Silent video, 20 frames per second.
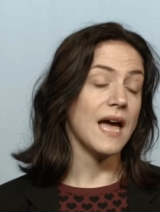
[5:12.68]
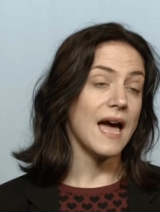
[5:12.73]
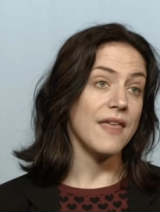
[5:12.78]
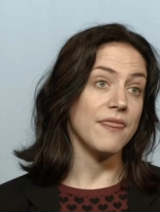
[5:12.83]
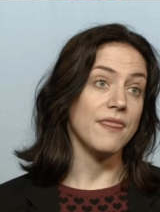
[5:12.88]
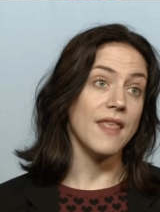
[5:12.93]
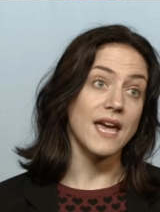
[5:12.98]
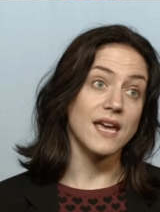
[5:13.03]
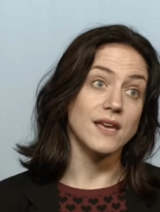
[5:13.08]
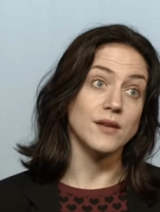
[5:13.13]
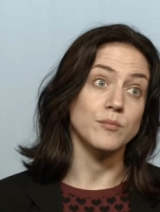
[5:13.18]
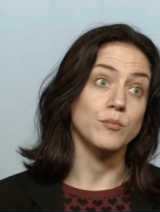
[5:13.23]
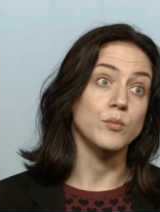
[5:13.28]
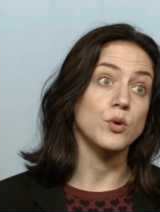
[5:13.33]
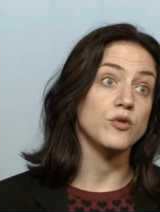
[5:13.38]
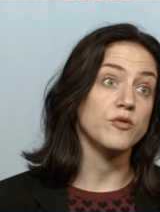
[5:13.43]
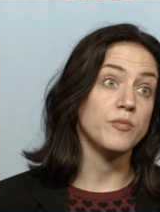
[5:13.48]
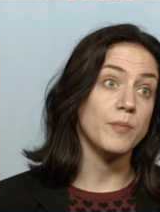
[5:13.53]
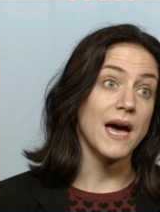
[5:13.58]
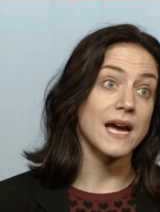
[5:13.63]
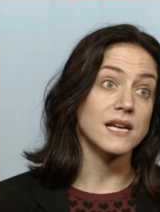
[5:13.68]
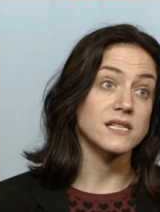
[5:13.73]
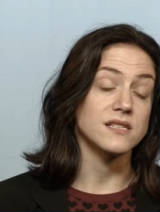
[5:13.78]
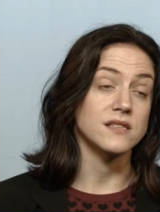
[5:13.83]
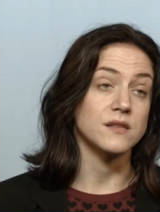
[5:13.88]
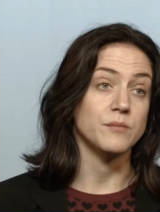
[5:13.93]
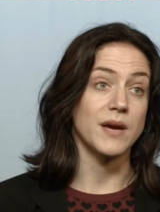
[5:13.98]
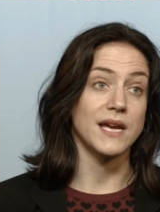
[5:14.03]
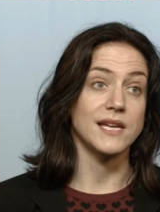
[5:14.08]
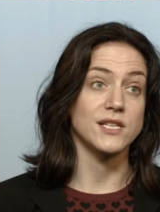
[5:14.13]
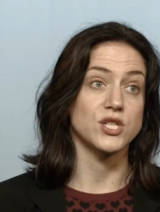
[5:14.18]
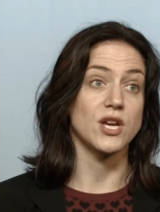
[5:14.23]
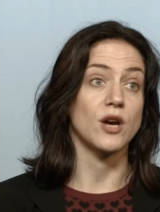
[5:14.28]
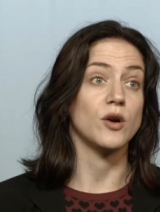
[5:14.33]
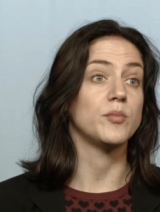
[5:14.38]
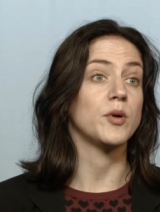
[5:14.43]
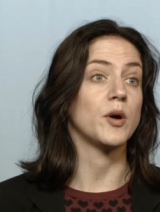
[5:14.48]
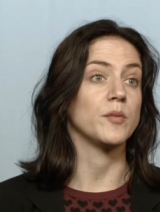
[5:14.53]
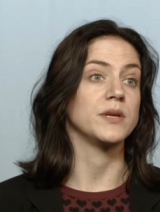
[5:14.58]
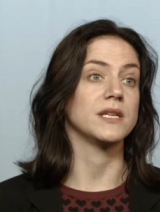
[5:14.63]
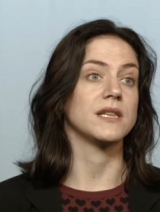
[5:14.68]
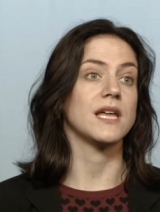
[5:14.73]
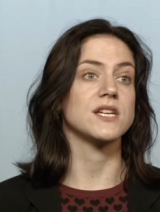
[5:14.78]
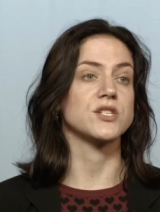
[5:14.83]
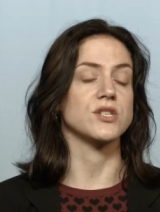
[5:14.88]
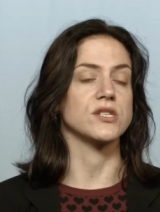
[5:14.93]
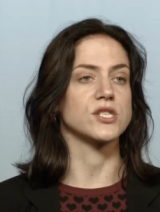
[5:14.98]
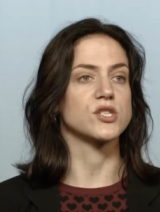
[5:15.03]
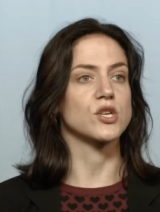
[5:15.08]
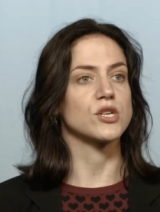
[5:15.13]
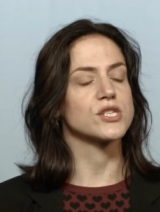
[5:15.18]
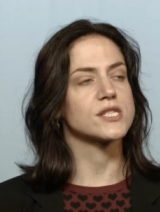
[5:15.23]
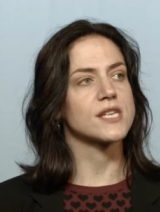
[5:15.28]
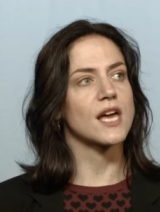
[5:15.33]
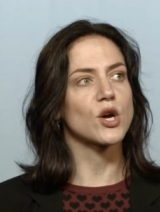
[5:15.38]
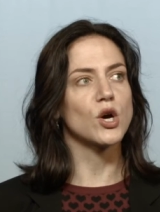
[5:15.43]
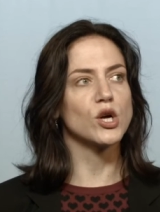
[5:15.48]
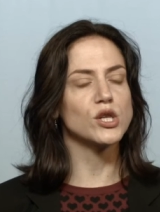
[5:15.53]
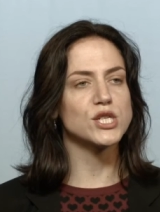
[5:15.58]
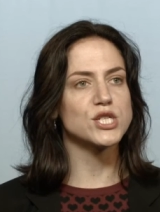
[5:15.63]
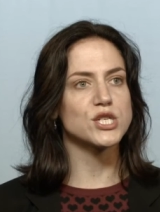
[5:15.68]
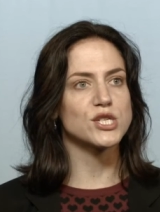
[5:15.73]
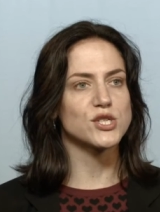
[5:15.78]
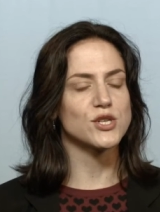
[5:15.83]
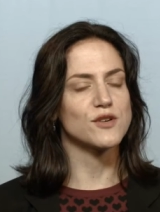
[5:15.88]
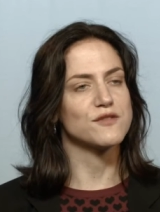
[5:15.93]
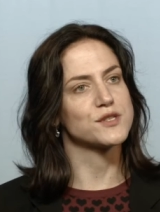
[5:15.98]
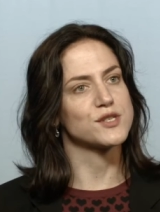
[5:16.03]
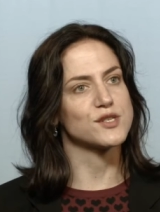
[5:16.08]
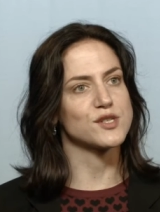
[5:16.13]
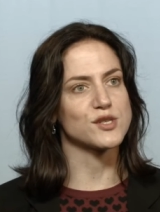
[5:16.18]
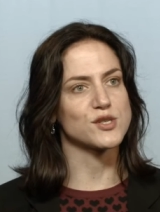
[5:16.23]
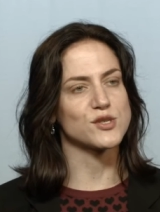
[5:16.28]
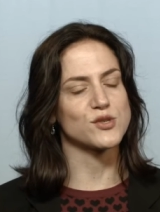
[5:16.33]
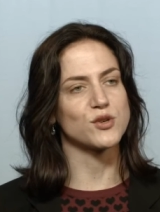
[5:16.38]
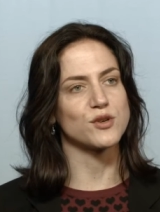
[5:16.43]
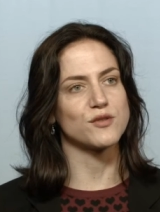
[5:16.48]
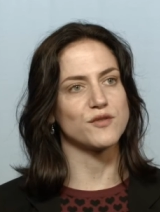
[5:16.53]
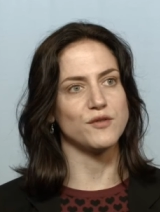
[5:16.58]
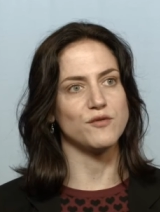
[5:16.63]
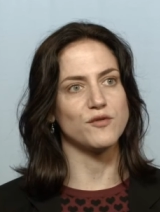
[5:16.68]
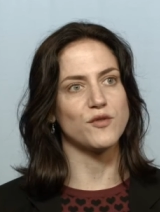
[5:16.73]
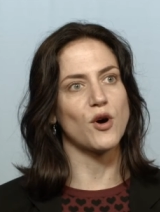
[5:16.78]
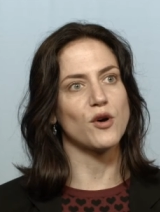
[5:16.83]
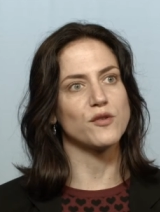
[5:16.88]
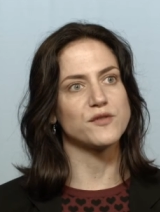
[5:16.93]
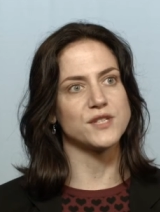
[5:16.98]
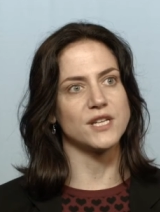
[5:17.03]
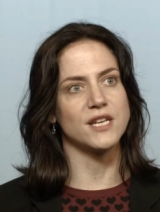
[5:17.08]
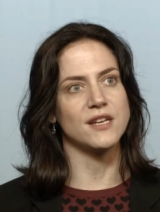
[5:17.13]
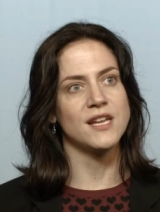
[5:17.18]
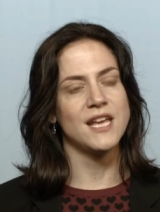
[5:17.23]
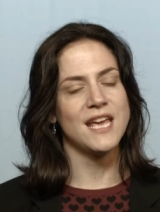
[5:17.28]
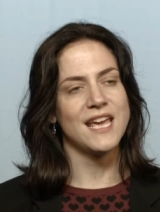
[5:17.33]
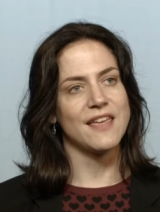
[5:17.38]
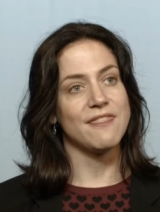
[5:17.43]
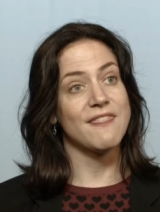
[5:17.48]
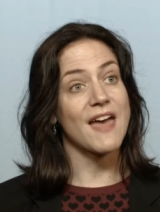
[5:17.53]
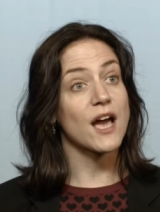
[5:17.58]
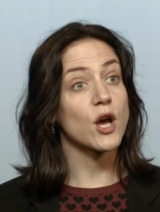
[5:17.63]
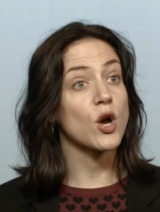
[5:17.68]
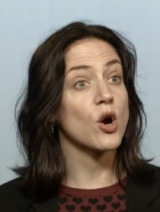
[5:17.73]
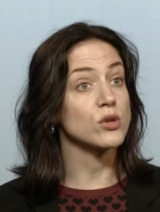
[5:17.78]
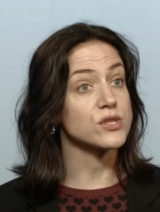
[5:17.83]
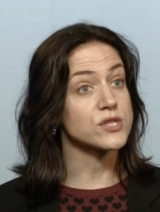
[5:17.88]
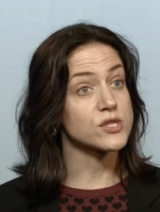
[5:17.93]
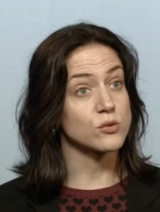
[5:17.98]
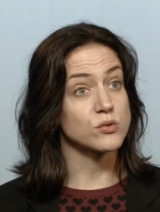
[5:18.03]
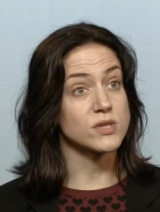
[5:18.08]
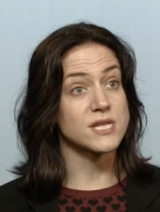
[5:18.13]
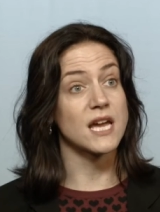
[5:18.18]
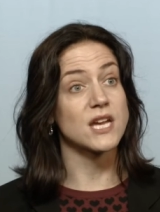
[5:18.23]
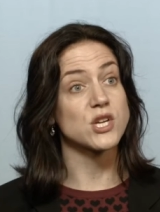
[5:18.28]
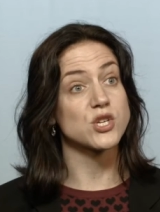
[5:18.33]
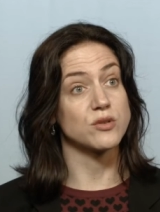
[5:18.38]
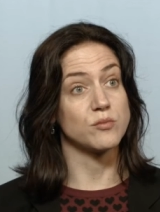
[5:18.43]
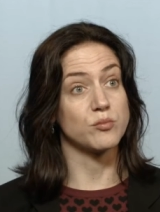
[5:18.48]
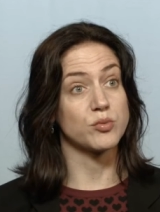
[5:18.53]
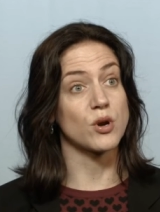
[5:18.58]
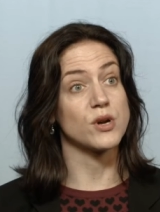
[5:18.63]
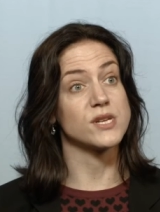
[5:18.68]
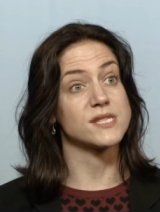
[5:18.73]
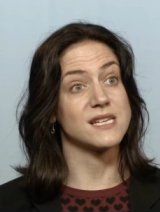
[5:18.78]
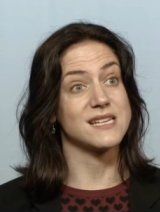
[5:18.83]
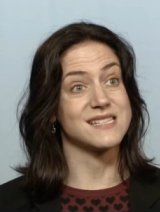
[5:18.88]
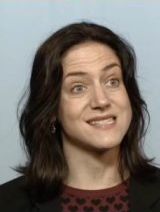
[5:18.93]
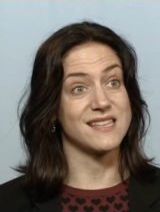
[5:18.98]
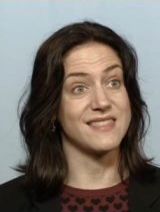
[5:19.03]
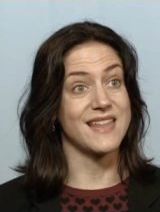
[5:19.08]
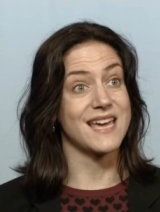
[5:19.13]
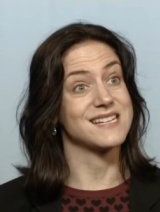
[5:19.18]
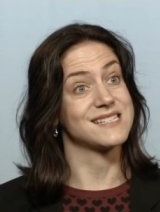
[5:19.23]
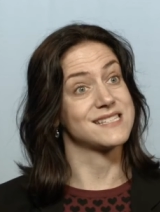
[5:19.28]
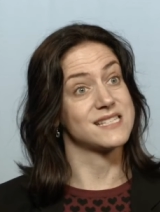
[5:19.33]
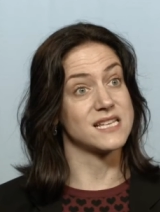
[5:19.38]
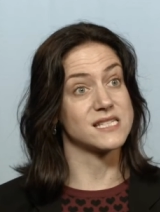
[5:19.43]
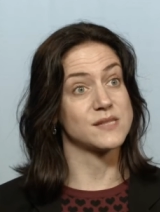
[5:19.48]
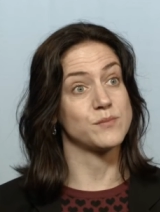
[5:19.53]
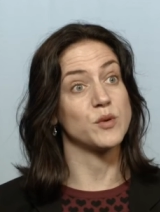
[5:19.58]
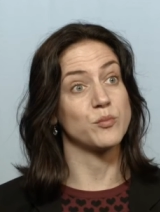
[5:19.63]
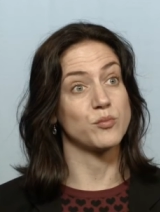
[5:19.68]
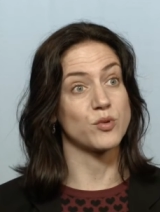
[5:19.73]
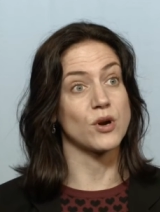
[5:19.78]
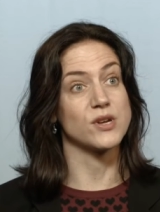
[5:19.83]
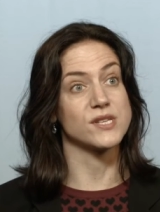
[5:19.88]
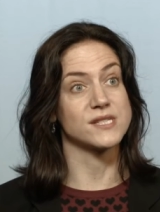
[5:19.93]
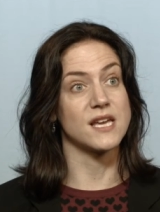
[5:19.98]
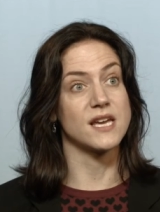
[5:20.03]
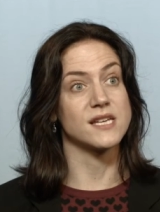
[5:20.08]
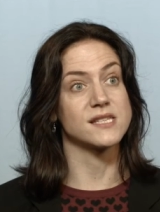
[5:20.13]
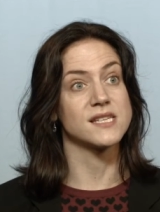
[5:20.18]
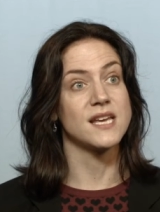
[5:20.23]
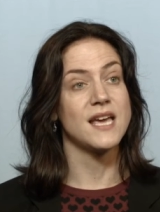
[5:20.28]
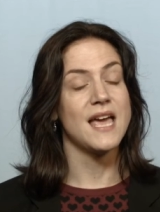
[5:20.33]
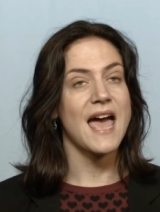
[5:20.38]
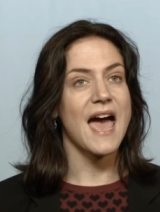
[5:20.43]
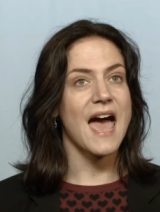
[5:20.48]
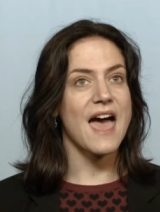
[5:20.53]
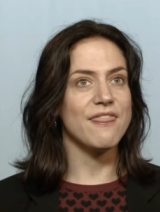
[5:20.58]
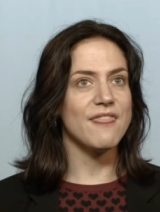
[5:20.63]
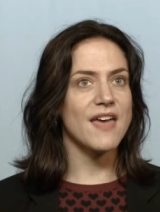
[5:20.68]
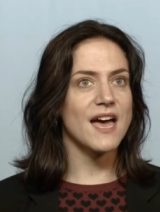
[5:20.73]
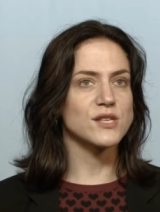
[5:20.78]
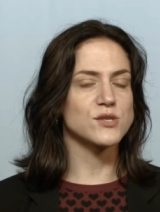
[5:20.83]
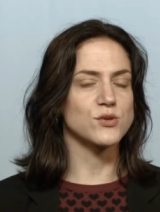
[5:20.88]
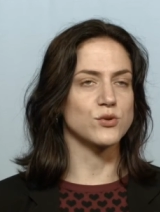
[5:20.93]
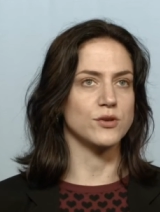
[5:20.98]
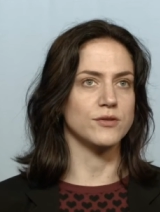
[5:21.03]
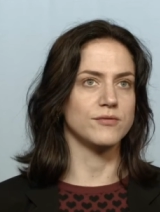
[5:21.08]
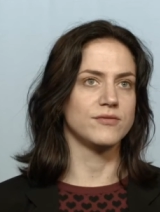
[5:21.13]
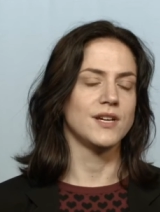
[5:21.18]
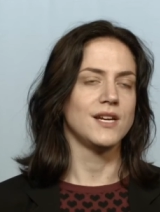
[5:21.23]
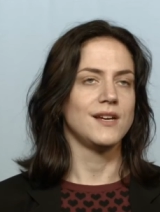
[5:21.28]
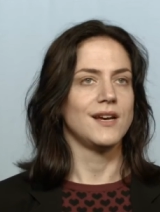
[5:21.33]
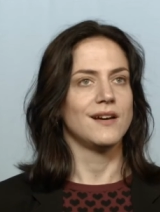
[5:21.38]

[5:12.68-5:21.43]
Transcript: and they can move back to the main jail population. So psychology services are sort of involved in, in that consultation process and that assessment process. And that sort of